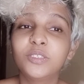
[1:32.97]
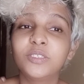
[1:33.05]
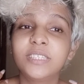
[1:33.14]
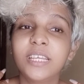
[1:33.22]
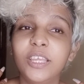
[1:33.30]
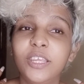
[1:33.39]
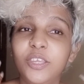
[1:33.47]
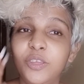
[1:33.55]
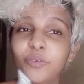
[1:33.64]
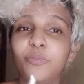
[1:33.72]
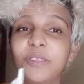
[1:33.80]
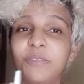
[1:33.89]
to take
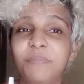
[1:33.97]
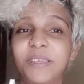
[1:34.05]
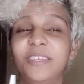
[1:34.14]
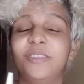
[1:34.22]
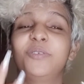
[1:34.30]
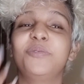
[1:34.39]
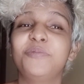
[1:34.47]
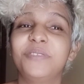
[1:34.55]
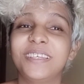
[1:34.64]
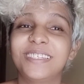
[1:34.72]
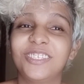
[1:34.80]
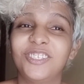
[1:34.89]
you with me through
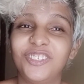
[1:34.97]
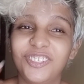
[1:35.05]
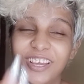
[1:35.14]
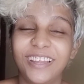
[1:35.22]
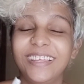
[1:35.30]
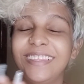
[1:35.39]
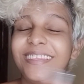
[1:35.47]
this journey,